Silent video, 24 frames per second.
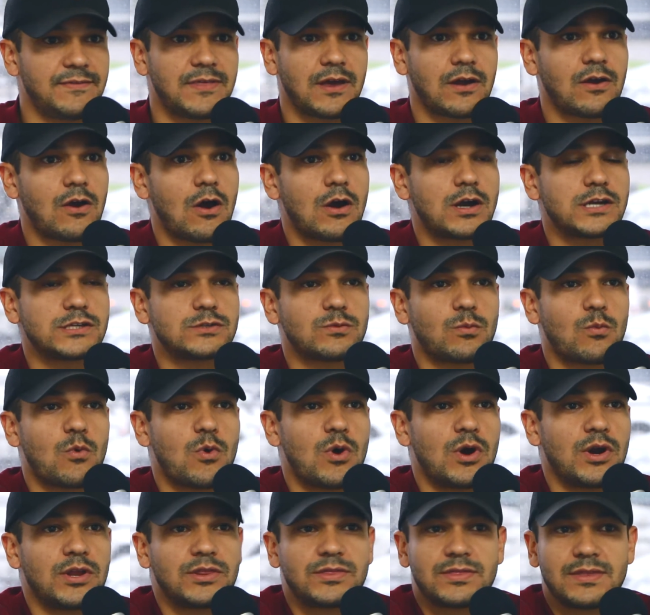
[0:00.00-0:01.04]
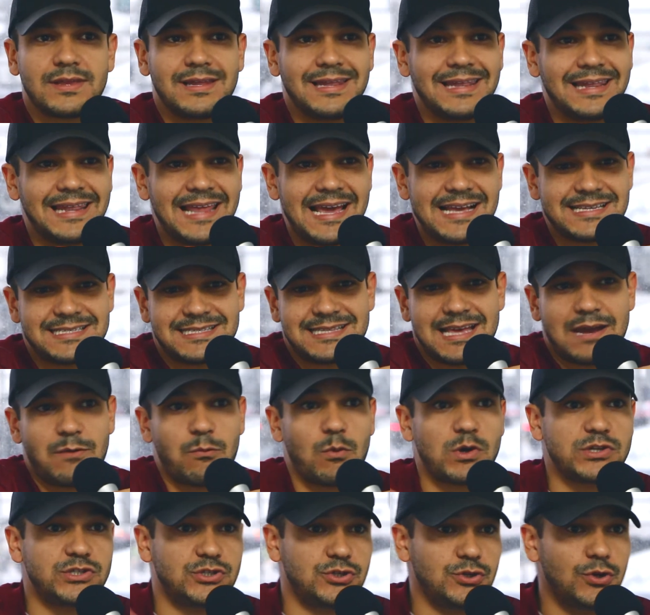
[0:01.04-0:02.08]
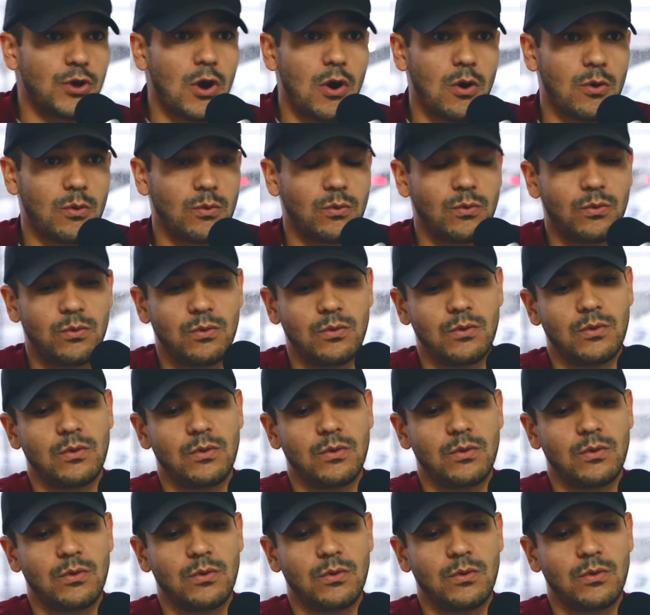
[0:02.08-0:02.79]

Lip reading: the car is worth less than what you owe?